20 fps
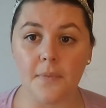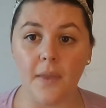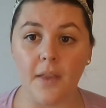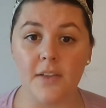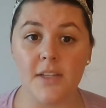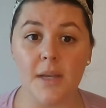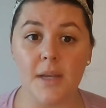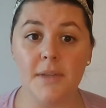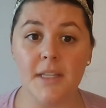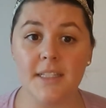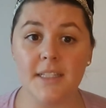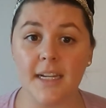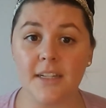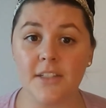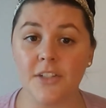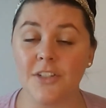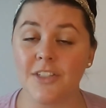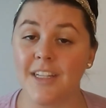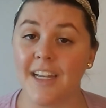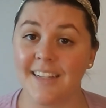Some of these
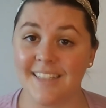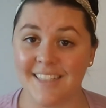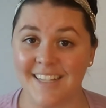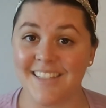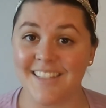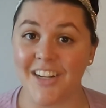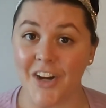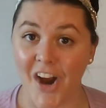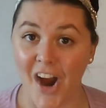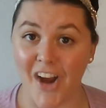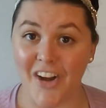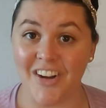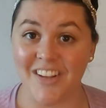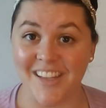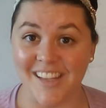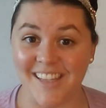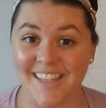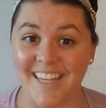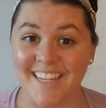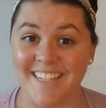exercises are harder
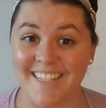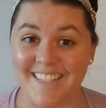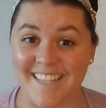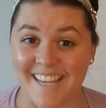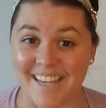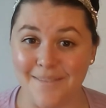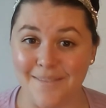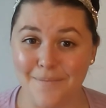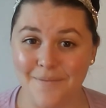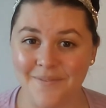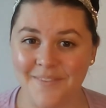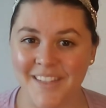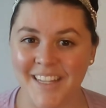than they seem.